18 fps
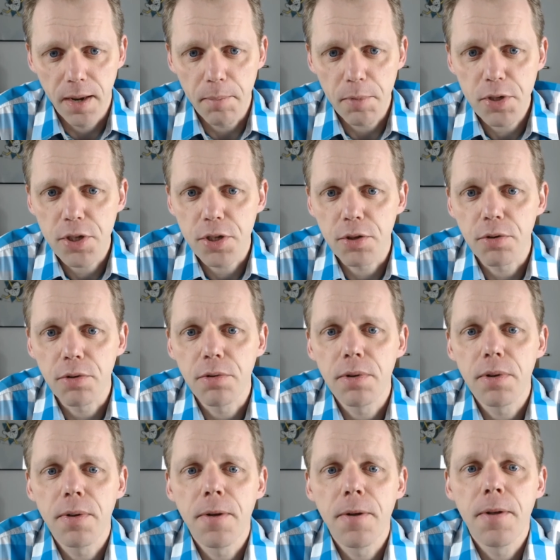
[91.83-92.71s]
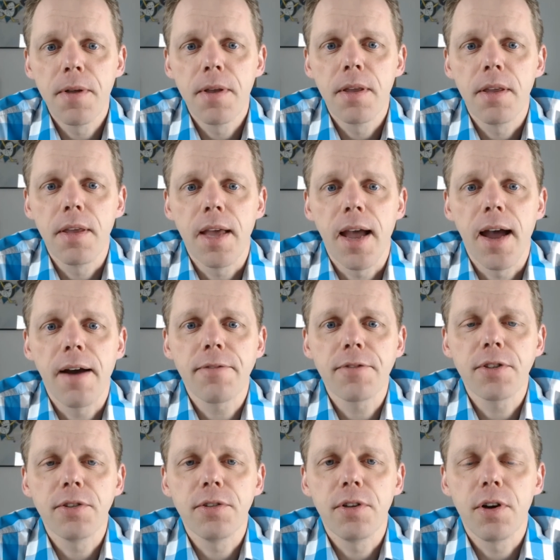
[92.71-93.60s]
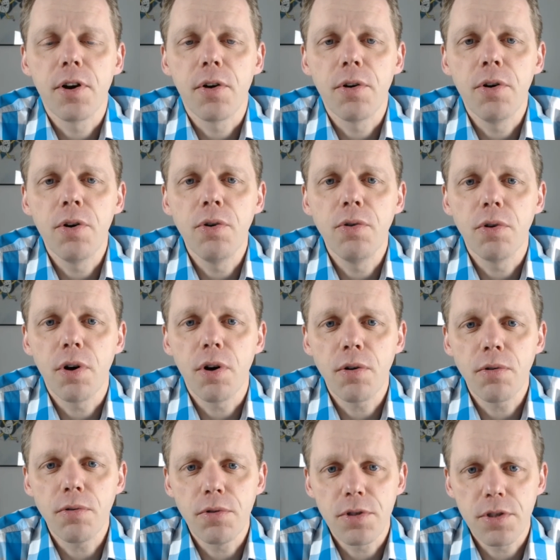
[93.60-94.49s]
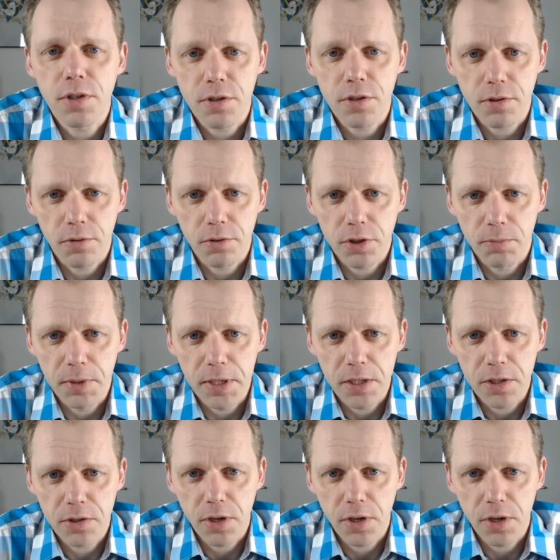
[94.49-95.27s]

Number 2, you have to know who owns the social media.